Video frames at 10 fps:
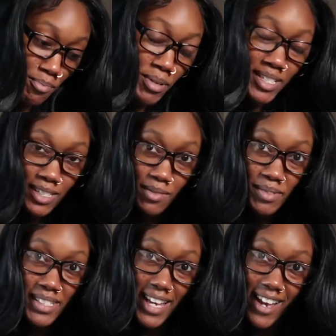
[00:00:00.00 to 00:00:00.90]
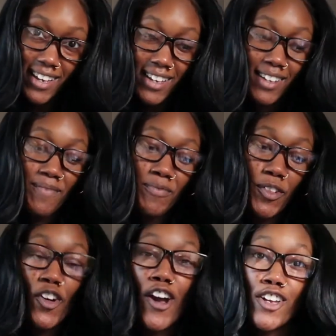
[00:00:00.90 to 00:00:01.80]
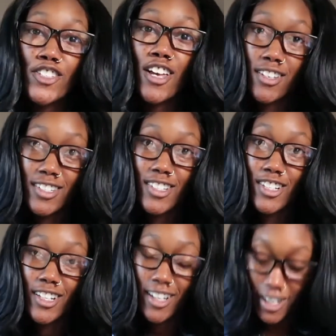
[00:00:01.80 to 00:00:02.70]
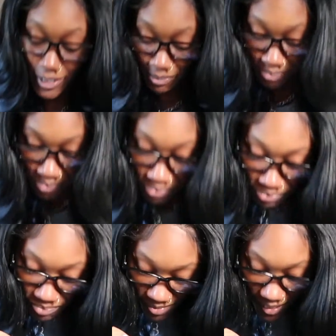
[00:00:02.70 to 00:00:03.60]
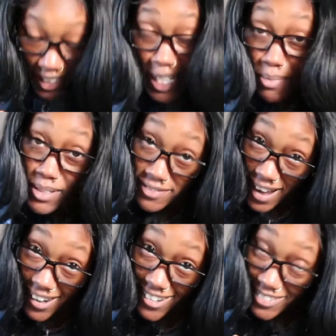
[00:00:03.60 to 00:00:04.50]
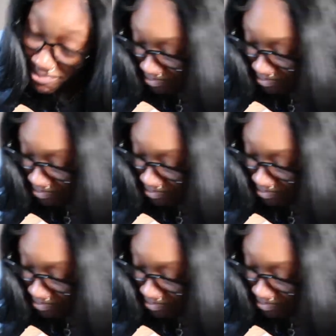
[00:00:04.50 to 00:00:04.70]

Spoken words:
Put some Italian ground sausage in it, y'all. It'd be fire.